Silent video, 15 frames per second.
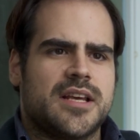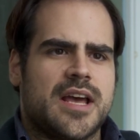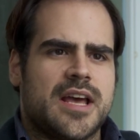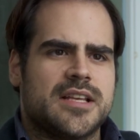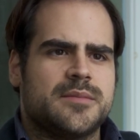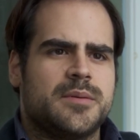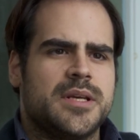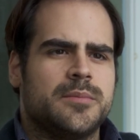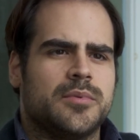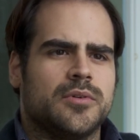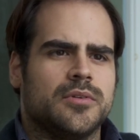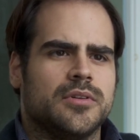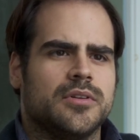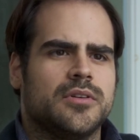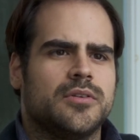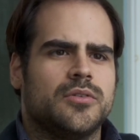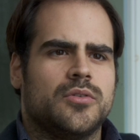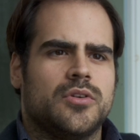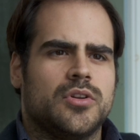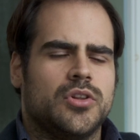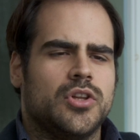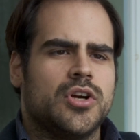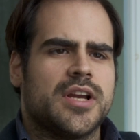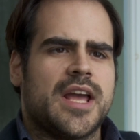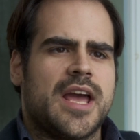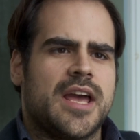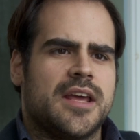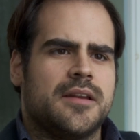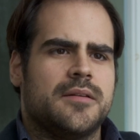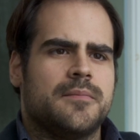has people look
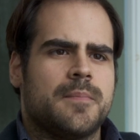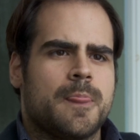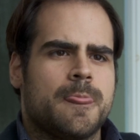at